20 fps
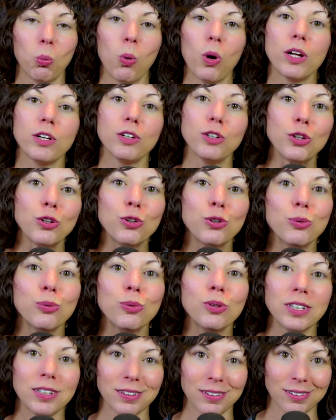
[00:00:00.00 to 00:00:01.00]
what
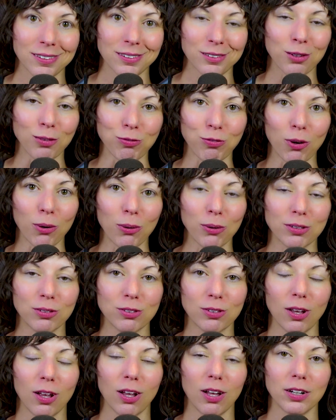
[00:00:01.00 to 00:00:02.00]
you need to
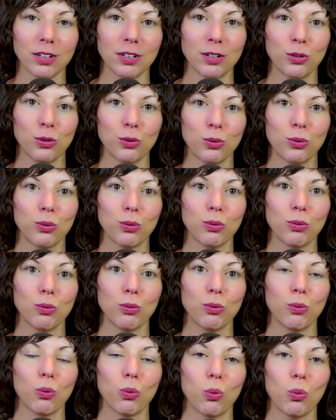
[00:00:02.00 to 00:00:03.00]
focus on
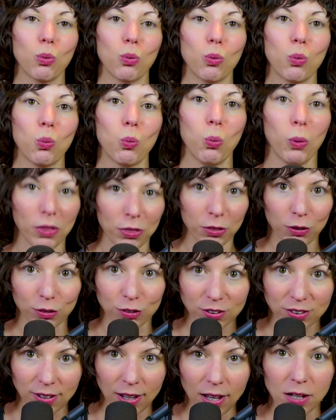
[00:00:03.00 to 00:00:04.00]
with
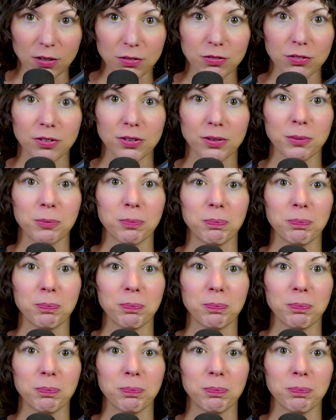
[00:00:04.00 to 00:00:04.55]
yourself.